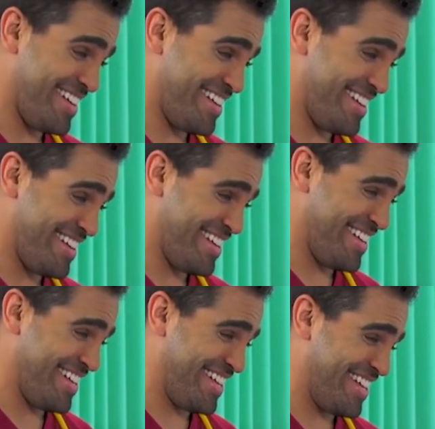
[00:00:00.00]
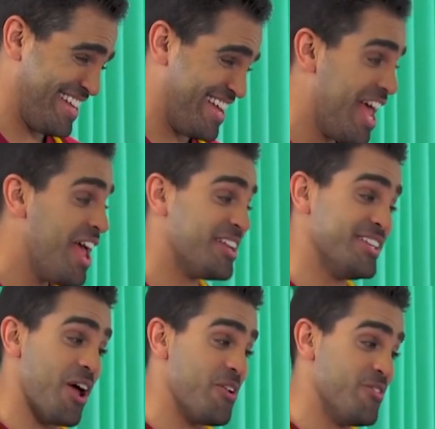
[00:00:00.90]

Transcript: Bzzz. No,